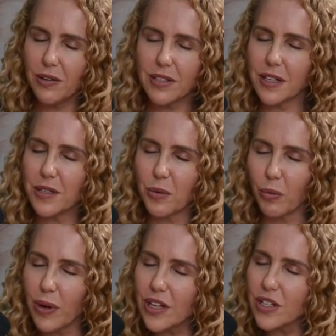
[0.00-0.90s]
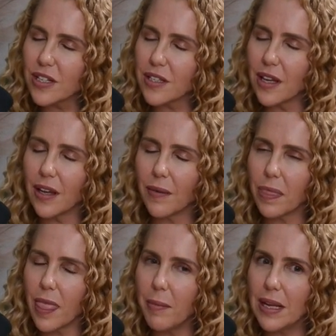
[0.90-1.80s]
you said syringes, like,
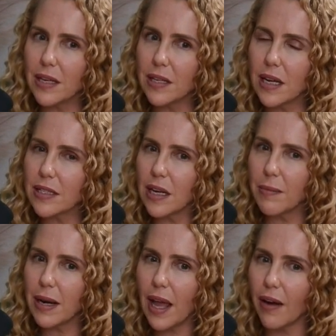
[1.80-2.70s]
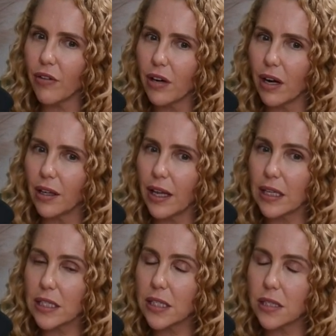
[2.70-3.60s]
I mean, has anybody ever gotten like
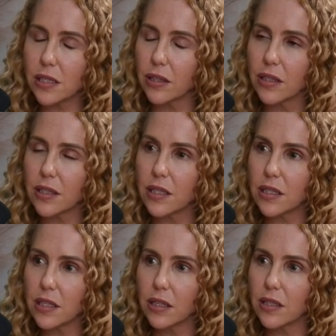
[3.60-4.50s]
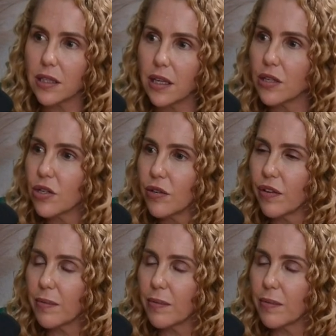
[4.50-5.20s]
seriously, seriously injured